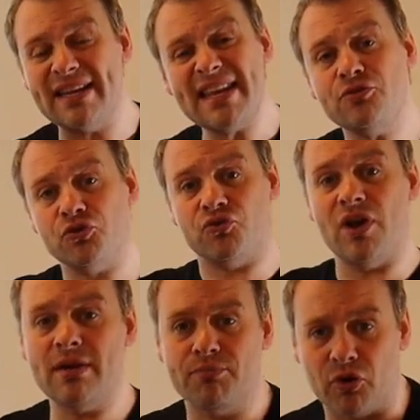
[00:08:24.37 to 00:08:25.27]
and they need your
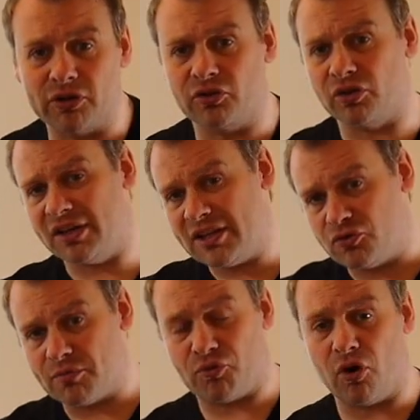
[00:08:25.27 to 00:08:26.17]
training products or they
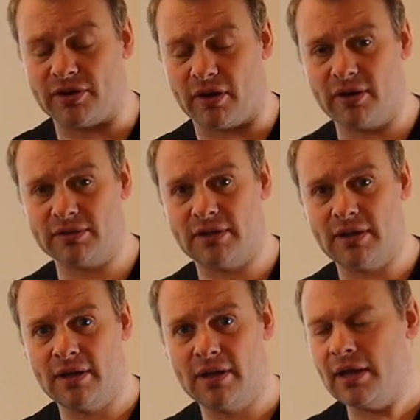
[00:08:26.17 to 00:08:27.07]
need your
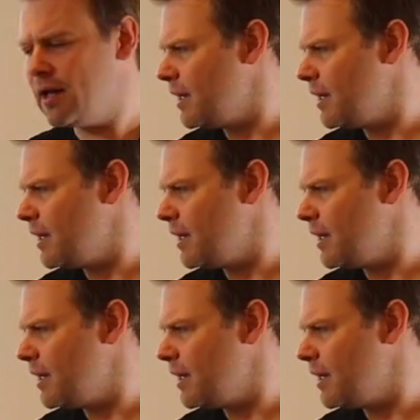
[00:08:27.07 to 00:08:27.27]
product,